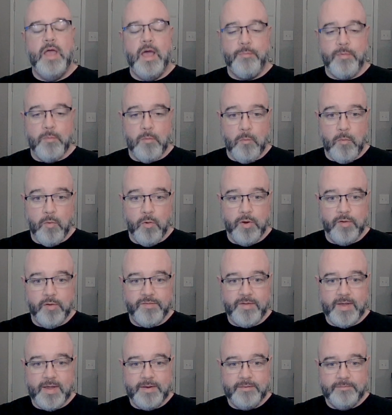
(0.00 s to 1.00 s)
Happy
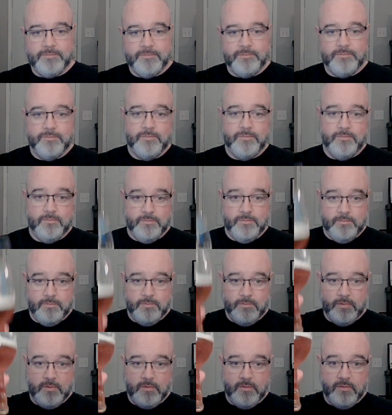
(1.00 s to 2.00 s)
Memorial Day.
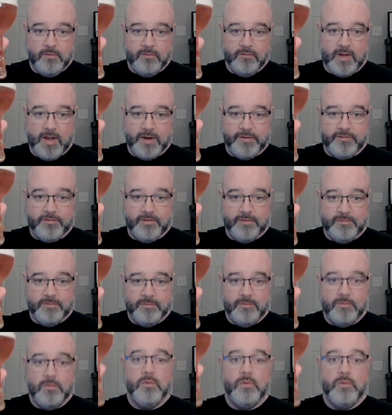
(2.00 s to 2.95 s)
Sláinte.